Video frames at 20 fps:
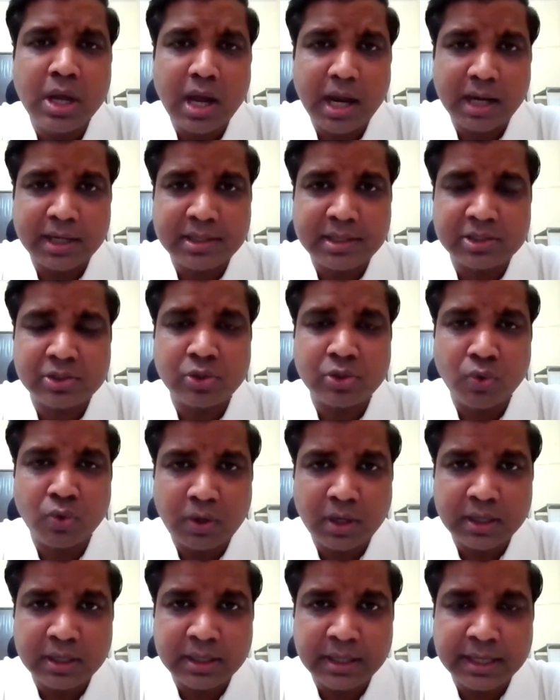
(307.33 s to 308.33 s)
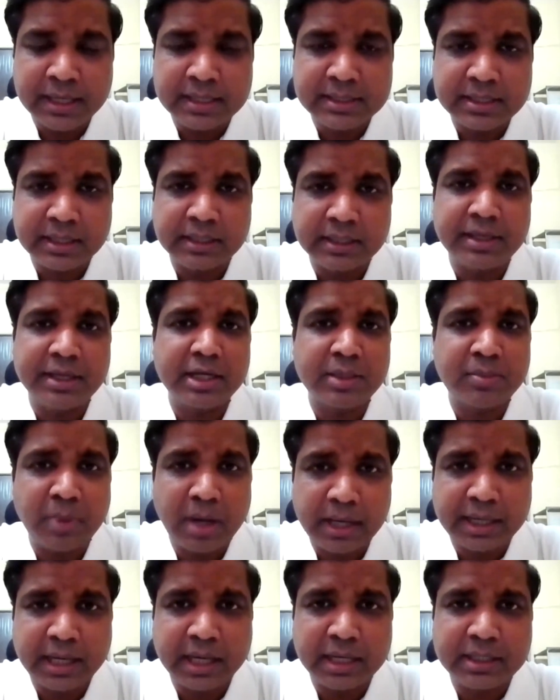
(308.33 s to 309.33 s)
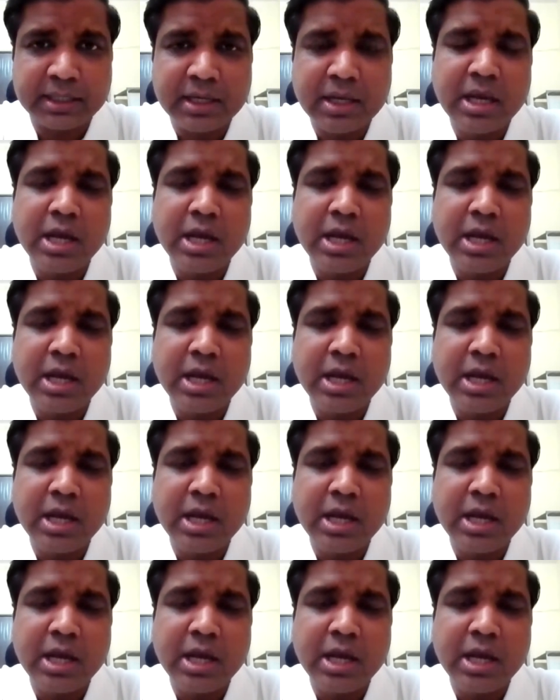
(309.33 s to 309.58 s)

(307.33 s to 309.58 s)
address local needs and create market,